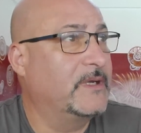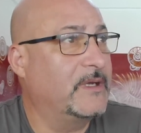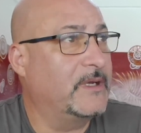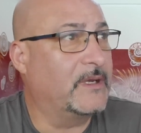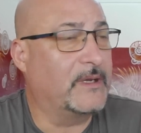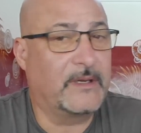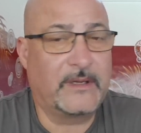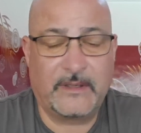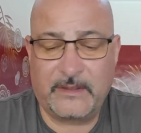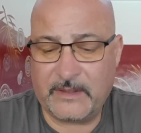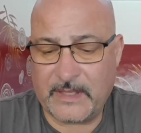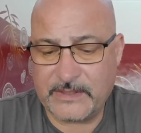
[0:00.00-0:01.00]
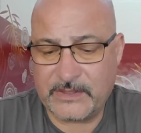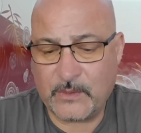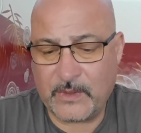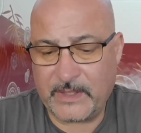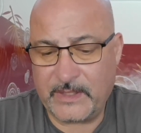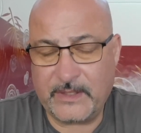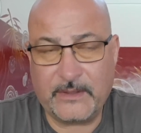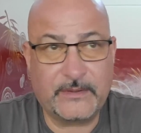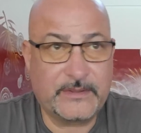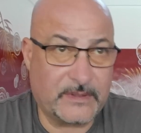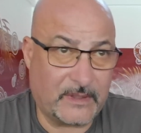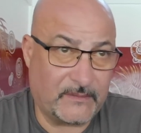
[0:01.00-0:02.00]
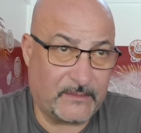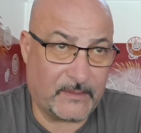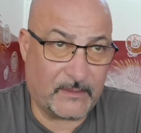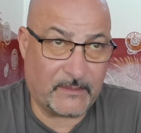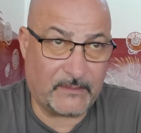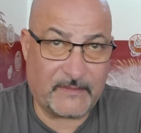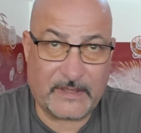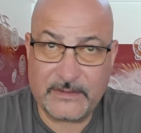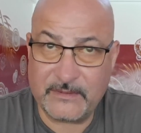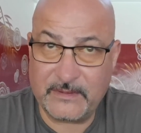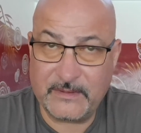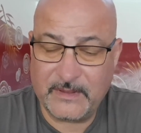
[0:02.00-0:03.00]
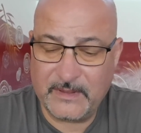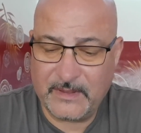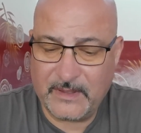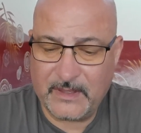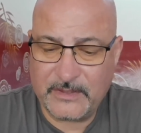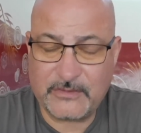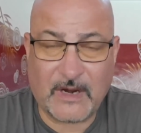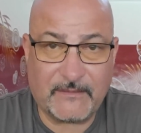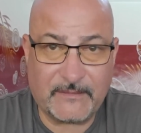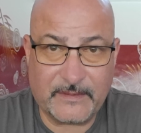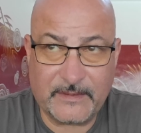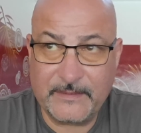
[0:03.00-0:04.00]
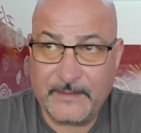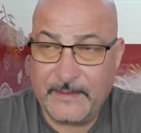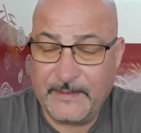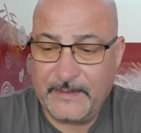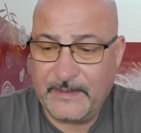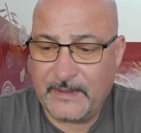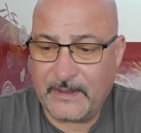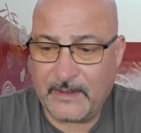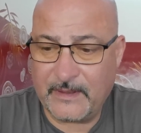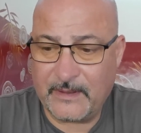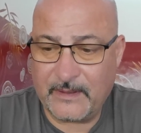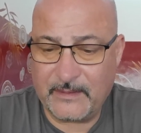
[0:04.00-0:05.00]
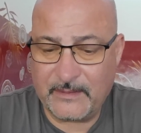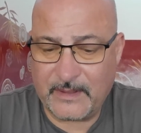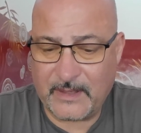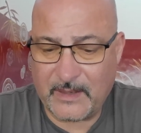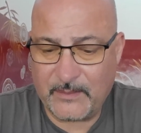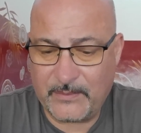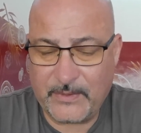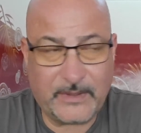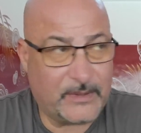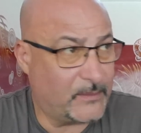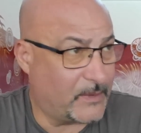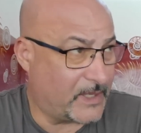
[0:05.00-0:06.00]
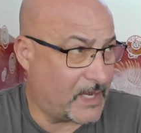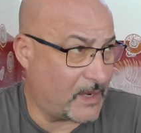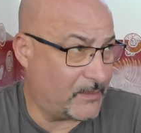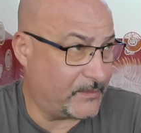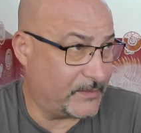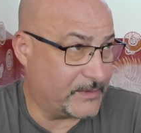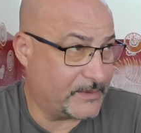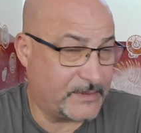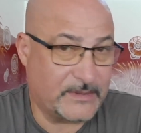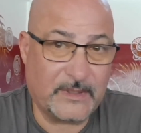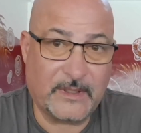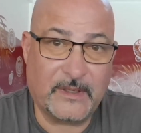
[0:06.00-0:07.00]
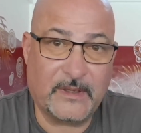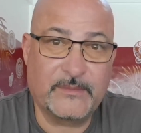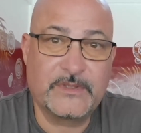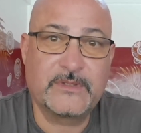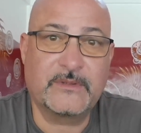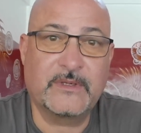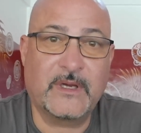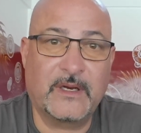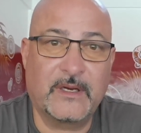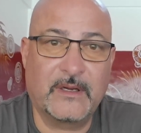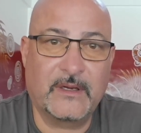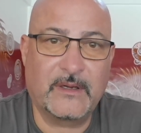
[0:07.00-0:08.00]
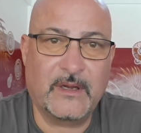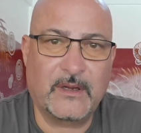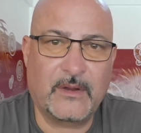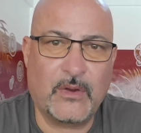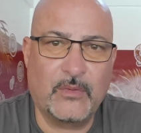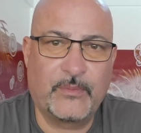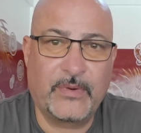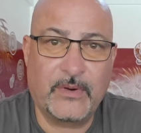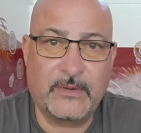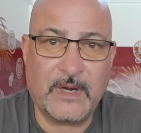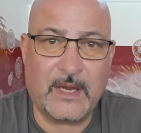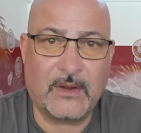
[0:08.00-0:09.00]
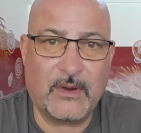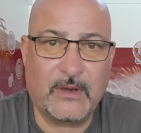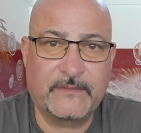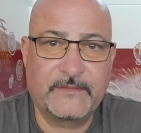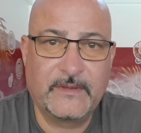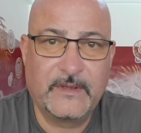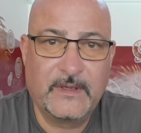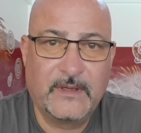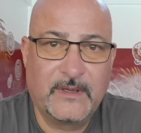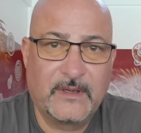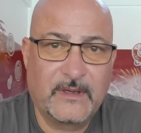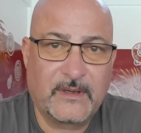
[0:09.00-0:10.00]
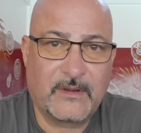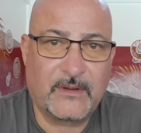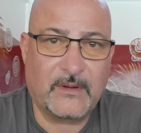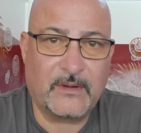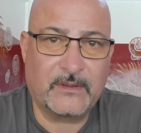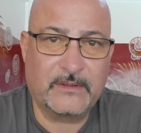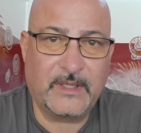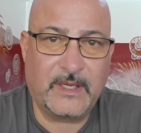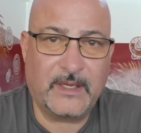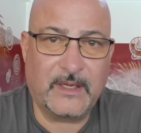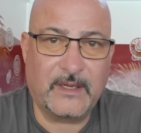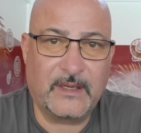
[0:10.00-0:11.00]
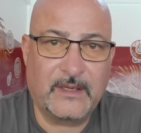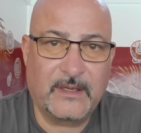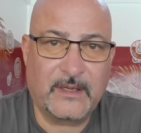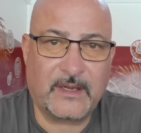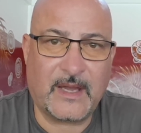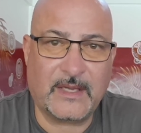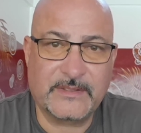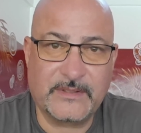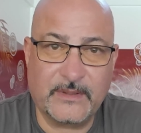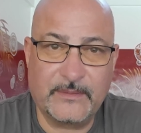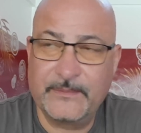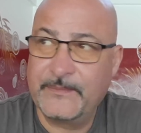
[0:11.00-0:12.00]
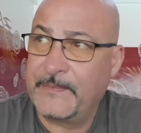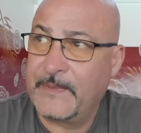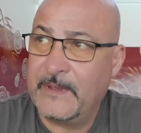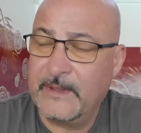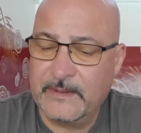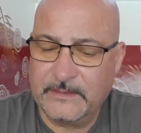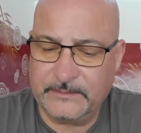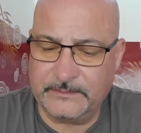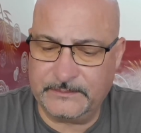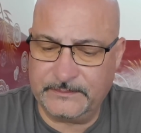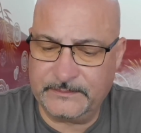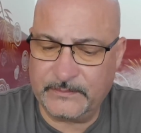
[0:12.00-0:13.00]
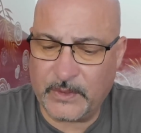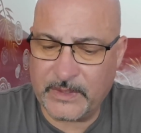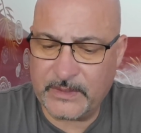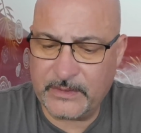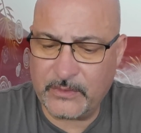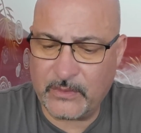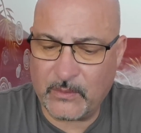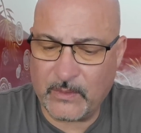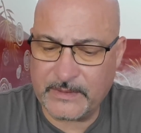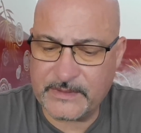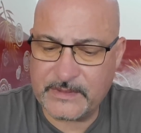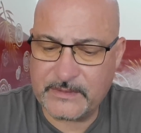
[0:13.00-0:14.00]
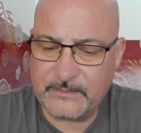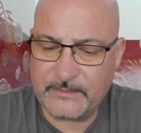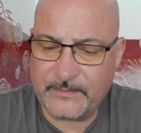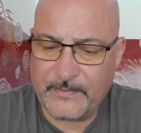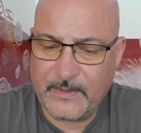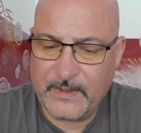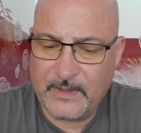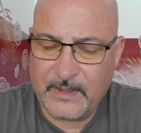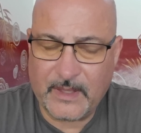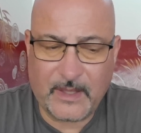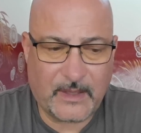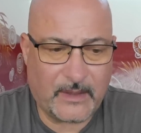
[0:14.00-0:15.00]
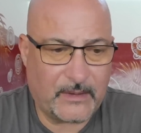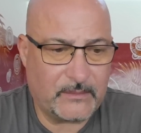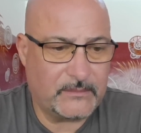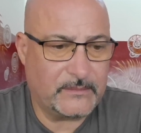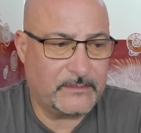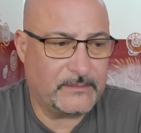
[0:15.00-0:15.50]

in the last 20 years, so I'm a veteran traveler, and I'm pretty good with cameras. I'm shooting on a GoPro knockoff called a Caso, one of the newer ones. Other